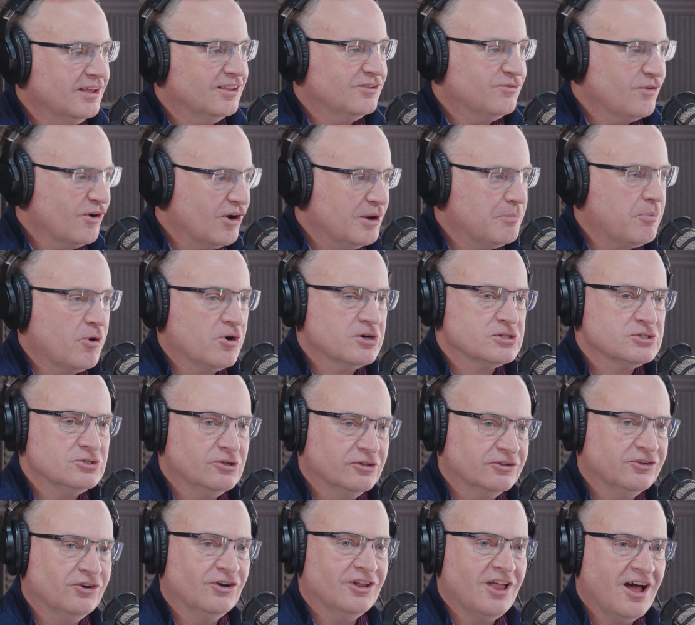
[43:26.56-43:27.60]
It's very
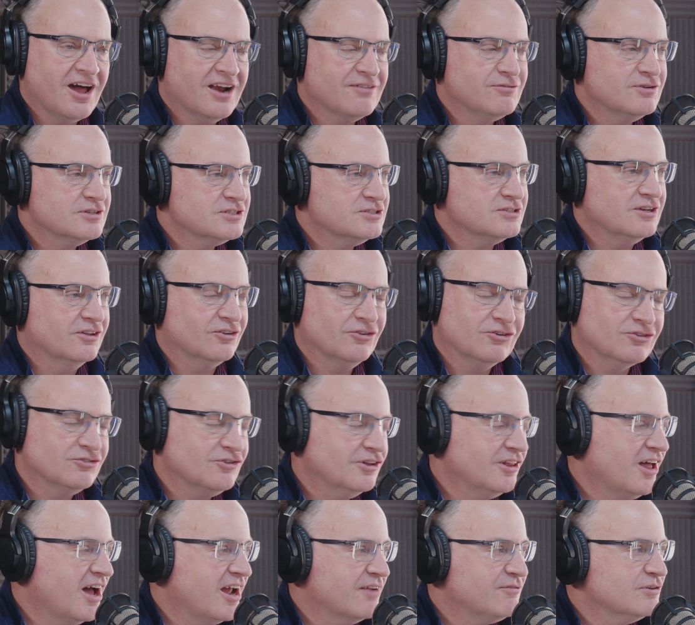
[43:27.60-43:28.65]
personal to a lot of us.
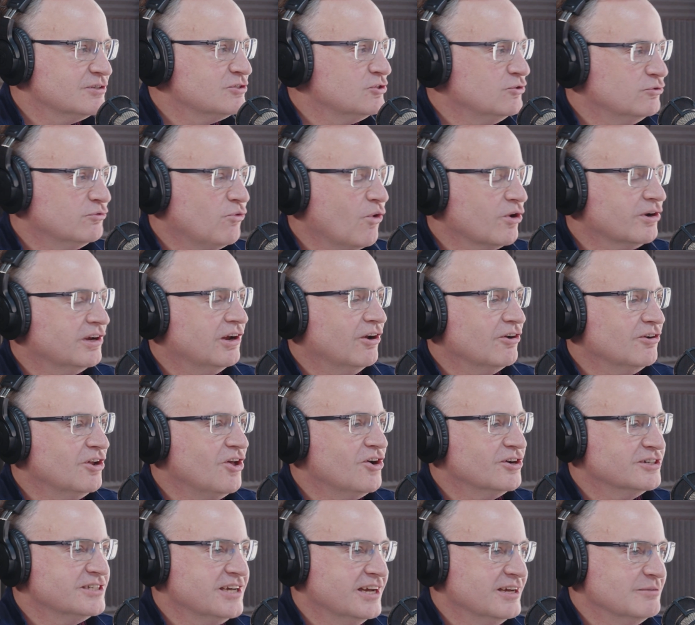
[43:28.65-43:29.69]
There's a lot of us who's worked
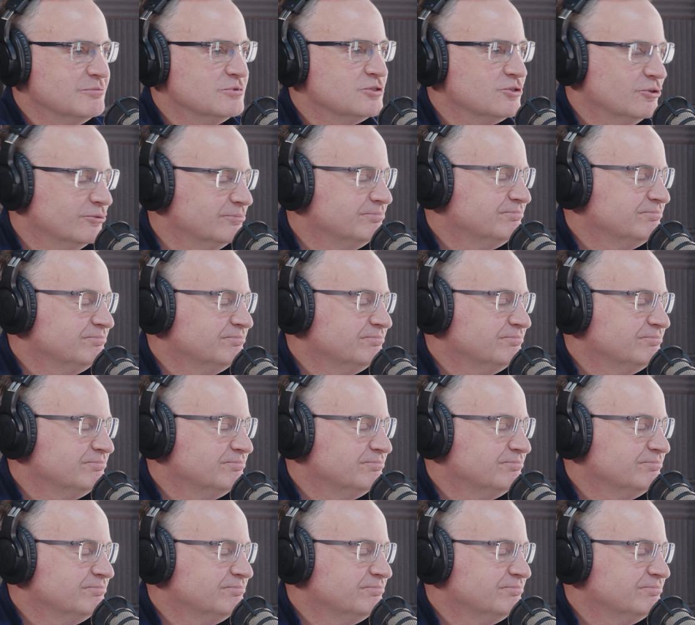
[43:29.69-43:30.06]
here a long time.